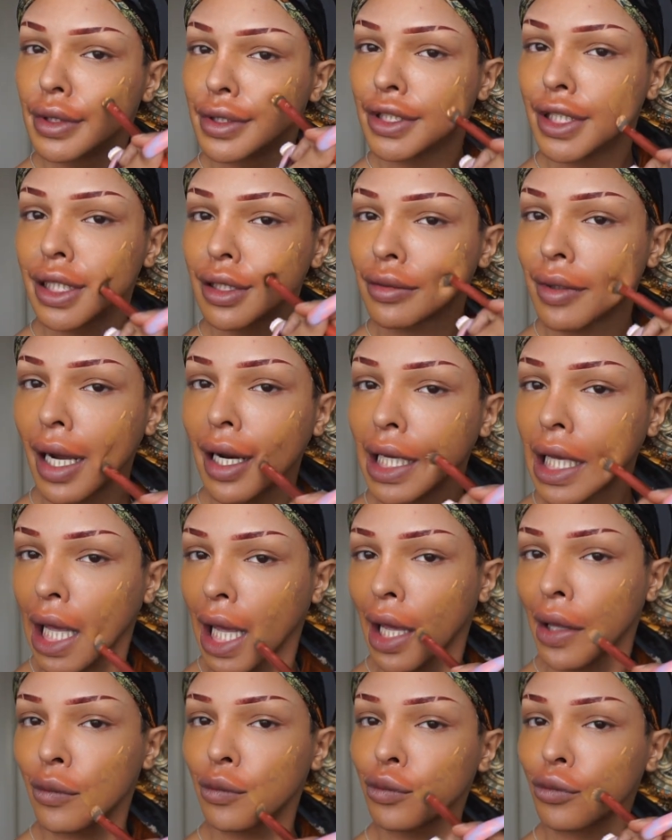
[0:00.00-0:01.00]
Just like
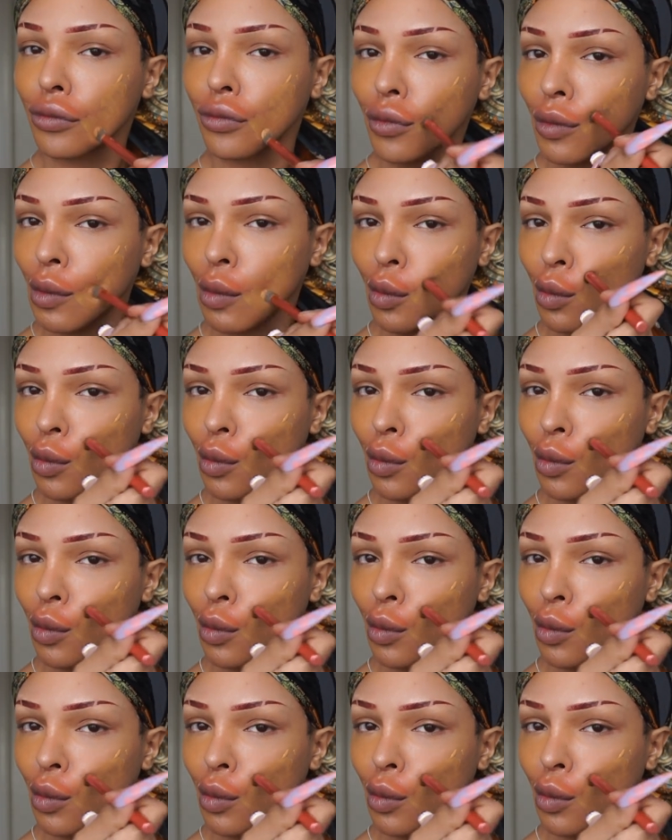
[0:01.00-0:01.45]
it.